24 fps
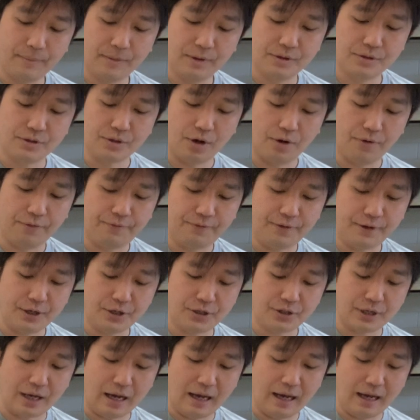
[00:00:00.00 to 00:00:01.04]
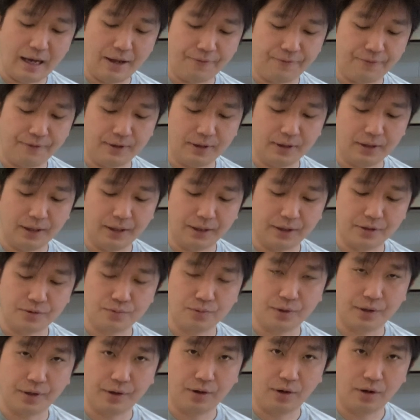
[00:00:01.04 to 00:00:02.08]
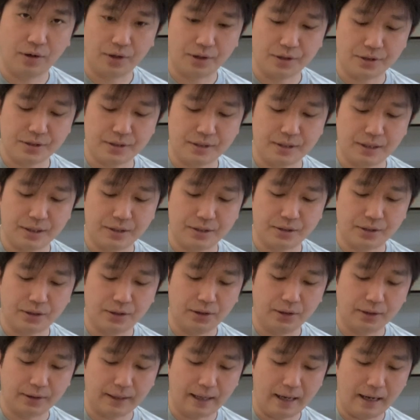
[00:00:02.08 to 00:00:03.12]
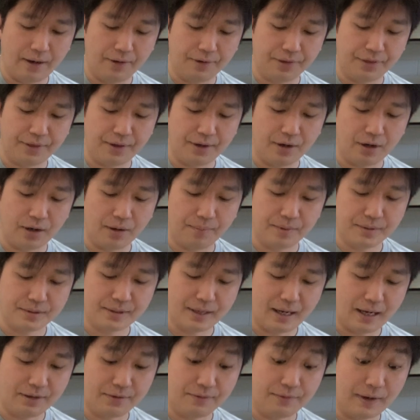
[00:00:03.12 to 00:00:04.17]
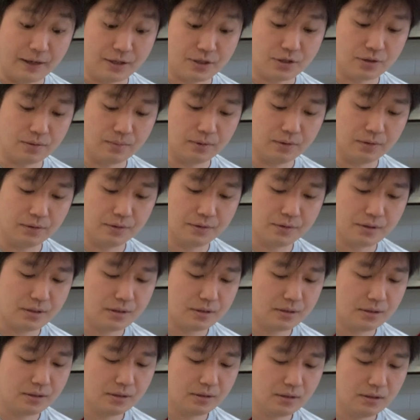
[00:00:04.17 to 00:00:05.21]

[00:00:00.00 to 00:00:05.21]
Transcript: So fish, I feel like, is one of the hardest things to cook out there, besides vegetables.